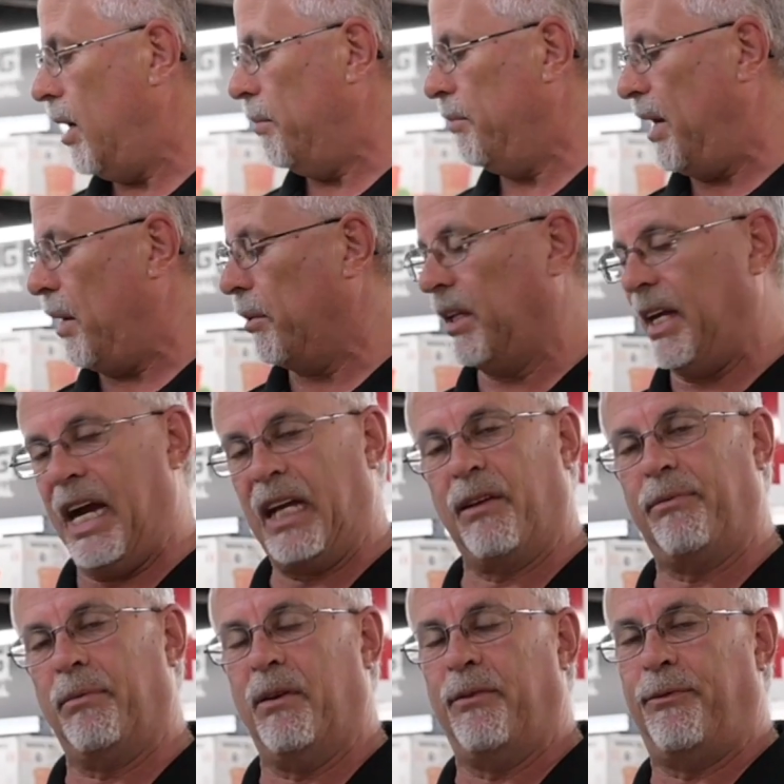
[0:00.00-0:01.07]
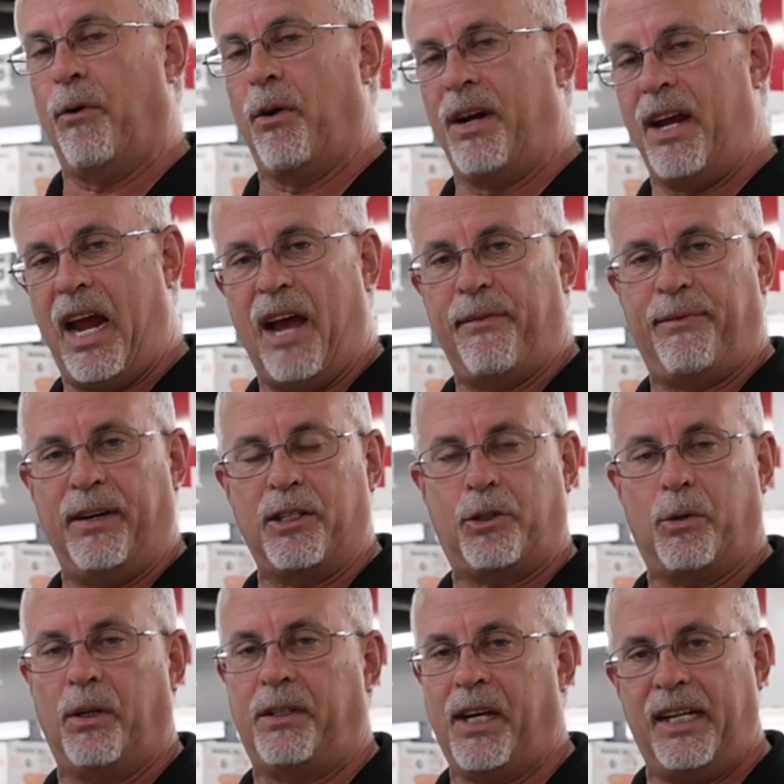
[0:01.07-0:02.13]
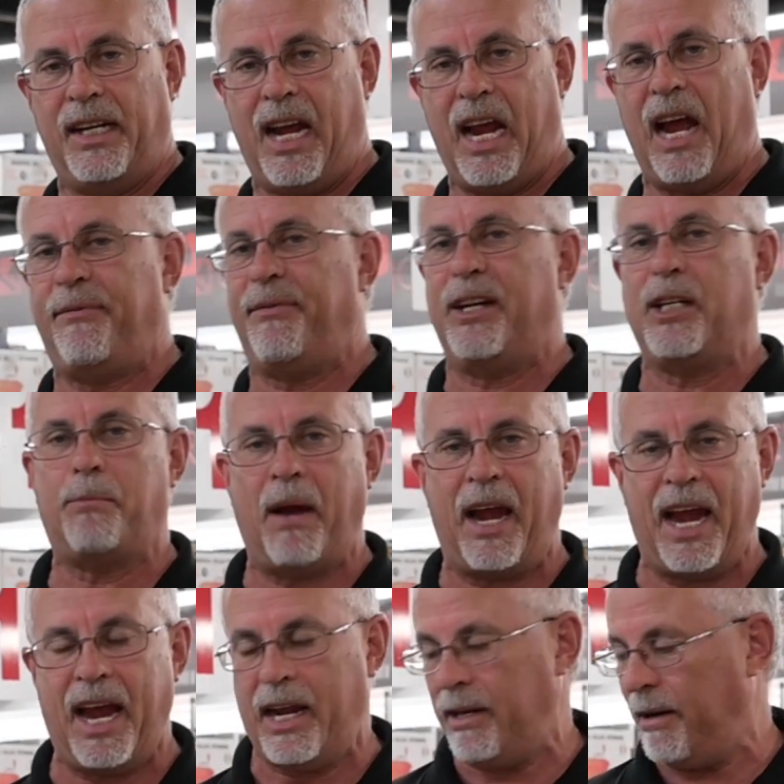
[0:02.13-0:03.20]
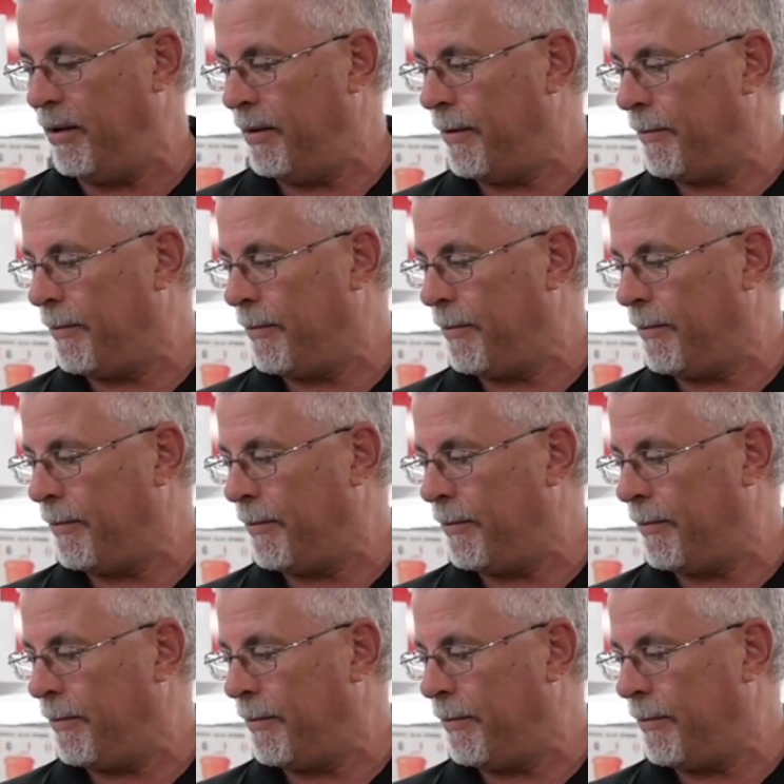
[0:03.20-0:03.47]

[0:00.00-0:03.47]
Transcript: They will handle from a 4.5 inch to a 10.5 inch pan.